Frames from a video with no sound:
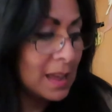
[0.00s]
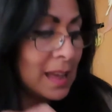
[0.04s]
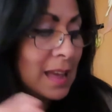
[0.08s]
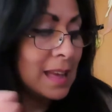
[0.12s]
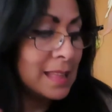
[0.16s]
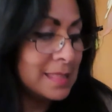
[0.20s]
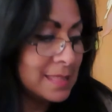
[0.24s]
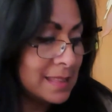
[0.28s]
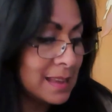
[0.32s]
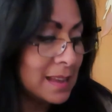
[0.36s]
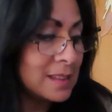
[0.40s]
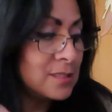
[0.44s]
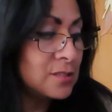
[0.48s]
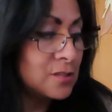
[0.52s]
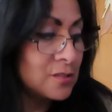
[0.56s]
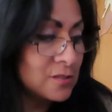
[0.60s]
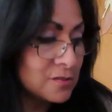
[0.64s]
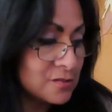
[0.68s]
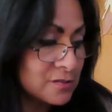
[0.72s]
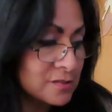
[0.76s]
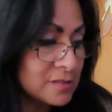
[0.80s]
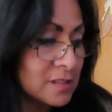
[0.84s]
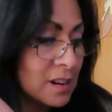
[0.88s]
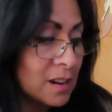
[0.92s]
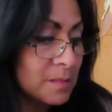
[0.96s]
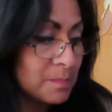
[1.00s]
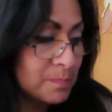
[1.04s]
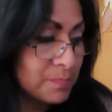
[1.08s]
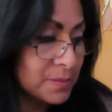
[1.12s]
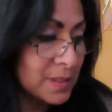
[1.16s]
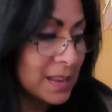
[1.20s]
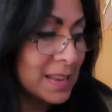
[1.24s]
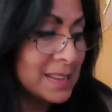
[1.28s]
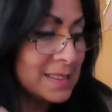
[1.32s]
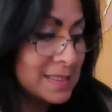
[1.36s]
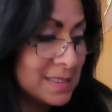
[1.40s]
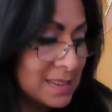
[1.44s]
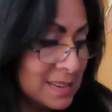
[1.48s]
and then you start
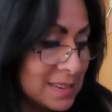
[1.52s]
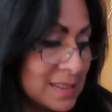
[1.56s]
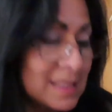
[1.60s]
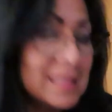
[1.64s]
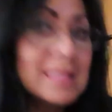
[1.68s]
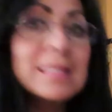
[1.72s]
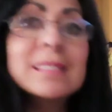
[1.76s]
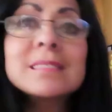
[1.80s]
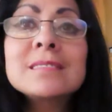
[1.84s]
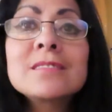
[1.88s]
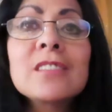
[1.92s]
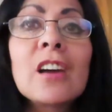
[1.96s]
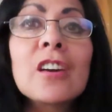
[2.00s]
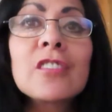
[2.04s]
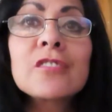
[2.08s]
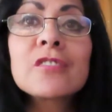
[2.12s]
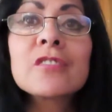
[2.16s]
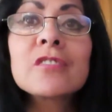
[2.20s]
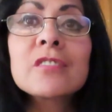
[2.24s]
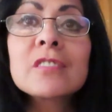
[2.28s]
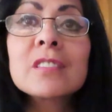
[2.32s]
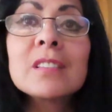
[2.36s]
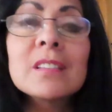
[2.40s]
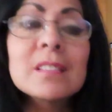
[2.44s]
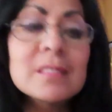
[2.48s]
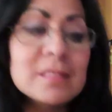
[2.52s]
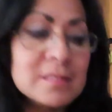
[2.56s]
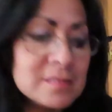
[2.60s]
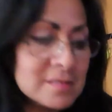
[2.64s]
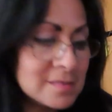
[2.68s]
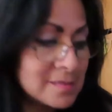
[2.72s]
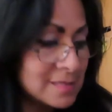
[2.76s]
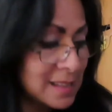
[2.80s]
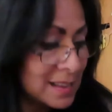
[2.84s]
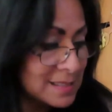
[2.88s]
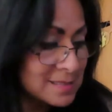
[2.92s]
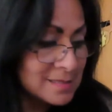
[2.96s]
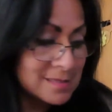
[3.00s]
blending in the darker
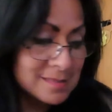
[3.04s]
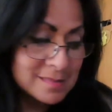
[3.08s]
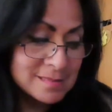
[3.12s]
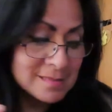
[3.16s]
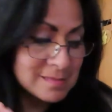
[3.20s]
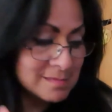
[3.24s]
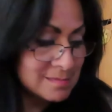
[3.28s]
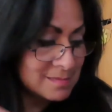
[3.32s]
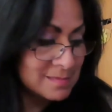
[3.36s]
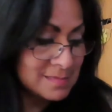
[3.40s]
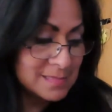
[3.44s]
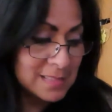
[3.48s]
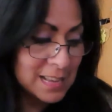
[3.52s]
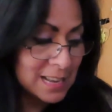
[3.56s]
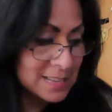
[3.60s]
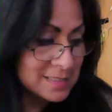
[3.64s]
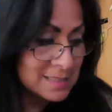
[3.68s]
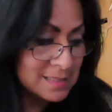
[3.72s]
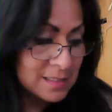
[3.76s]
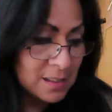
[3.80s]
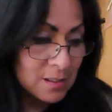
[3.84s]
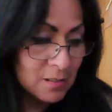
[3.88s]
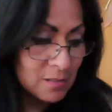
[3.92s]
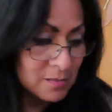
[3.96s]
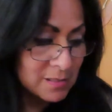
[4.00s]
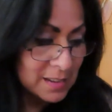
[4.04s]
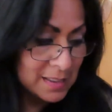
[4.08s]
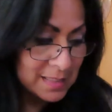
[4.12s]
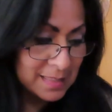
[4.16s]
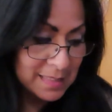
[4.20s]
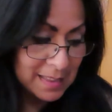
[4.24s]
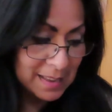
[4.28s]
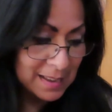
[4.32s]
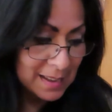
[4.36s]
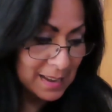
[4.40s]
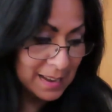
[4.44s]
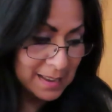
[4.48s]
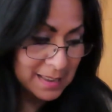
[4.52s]
colors. That's the only
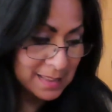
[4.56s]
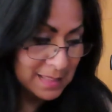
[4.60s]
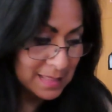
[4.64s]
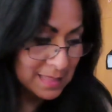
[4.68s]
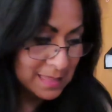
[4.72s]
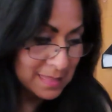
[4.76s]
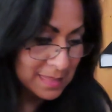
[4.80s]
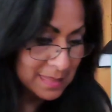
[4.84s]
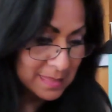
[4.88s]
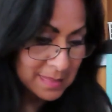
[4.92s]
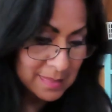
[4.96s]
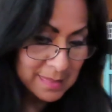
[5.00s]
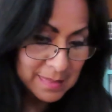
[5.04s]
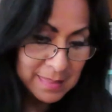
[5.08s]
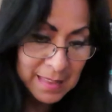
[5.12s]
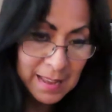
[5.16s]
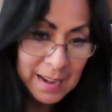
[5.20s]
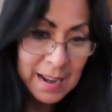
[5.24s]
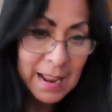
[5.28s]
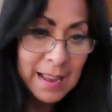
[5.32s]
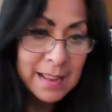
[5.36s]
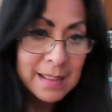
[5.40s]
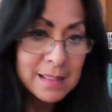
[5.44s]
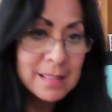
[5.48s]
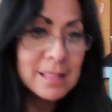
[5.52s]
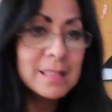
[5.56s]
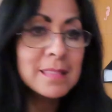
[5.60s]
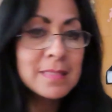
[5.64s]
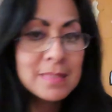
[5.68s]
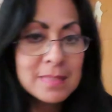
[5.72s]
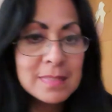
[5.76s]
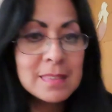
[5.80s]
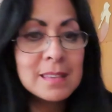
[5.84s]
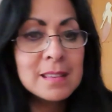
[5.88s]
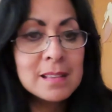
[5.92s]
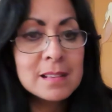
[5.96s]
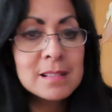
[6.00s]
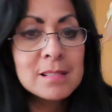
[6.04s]
thing that I can
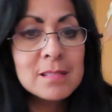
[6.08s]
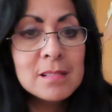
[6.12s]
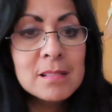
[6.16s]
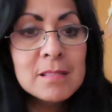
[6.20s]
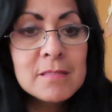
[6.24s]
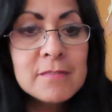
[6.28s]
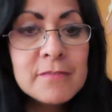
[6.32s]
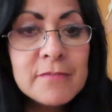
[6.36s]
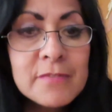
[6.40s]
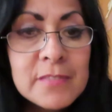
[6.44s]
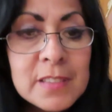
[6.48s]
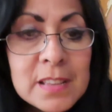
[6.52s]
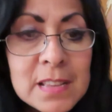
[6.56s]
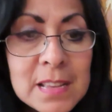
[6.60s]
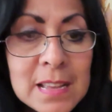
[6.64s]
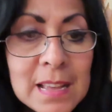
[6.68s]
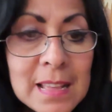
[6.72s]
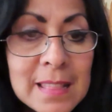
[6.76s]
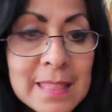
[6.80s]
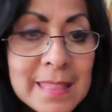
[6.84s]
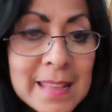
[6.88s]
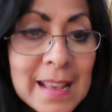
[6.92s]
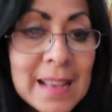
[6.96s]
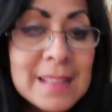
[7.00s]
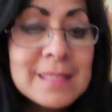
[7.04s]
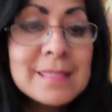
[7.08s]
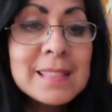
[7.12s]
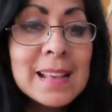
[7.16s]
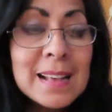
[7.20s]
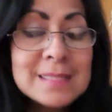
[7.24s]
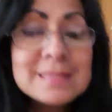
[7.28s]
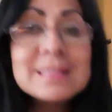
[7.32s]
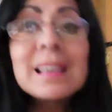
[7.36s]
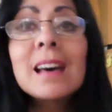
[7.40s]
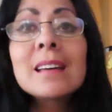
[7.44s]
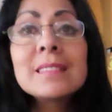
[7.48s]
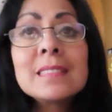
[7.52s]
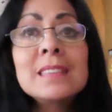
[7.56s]
think of.
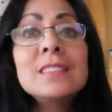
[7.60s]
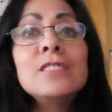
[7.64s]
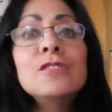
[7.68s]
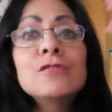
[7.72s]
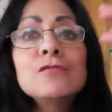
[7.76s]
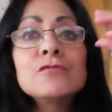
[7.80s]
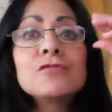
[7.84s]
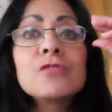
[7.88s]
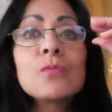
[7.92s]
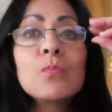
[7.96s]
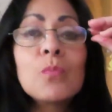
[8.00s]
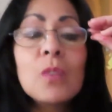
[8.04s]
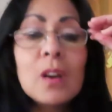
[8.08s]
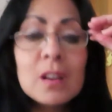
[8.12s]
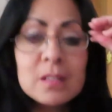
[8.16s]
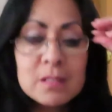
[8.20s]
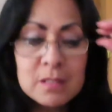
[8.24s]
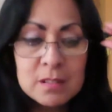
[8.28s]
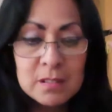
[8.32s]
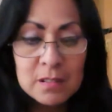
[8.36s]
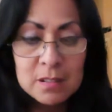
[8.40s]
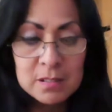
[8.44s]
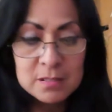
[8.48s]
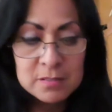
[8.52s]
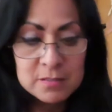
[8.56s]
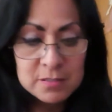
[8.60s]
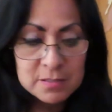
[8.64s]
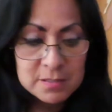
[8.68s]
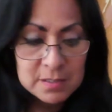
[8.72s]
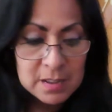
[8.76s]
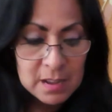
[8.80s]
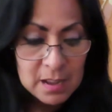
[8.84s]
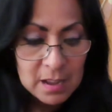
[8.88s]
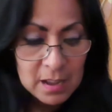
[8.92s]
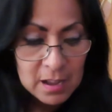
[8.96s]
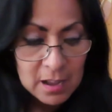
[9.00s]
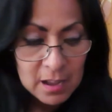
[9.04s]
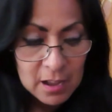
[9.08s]
That's how they use the watercolors.
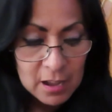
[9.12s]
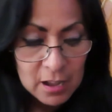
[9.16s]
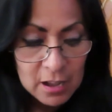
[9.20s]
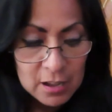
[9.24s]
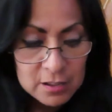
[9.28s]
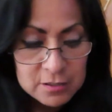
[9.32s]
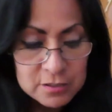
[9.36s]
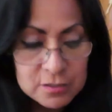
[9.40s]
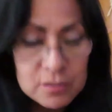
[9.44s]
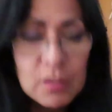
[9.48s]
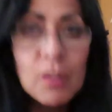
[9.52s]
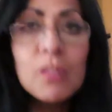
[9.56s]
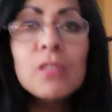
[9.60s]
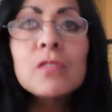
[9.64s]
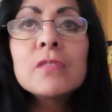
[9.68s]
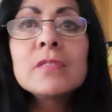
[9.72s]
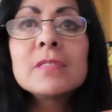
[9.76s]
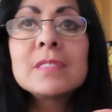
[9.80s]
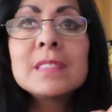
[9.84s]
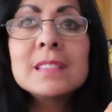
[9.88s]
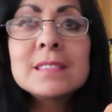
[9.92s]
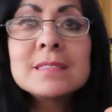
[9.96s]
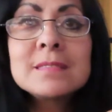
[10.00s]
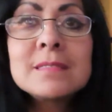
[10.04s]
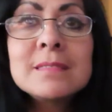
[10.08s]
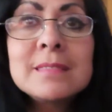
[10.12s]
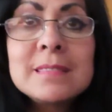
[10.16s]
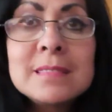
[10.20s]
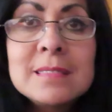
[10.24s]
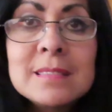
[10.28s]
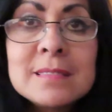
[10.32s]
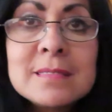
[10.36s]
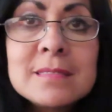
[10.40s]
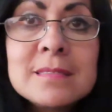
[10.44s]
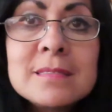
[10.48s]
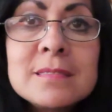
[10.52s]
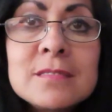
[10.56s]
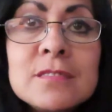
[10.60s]
So this
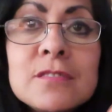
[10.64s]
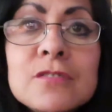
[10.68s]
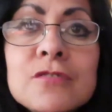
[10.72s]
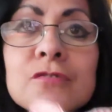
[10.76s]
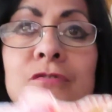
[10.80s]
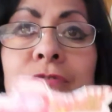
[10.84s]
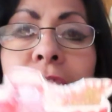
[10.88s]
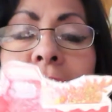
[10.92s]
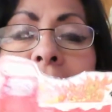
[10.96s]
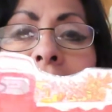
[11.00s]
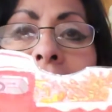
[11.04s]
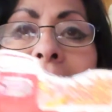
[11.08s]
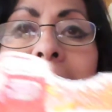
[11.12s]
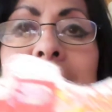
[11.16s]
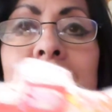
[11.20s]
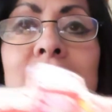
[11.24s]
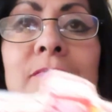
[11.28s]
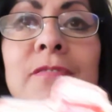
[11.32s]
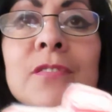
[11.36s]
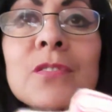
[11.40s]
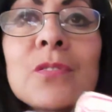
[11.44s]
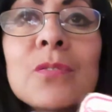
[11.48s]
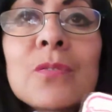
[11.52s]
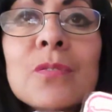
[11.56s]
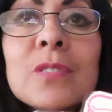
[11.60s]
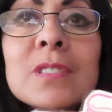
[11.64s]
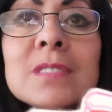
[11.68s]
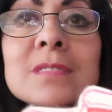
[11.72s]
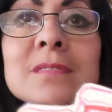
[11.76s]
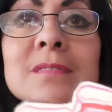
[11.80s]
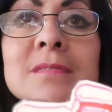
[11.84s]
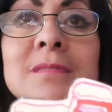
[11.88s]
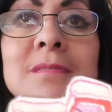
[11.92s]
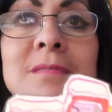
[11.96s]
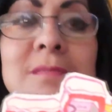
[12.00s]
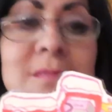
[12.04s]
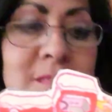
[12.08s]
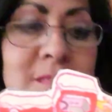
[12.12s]
is the truck, of course,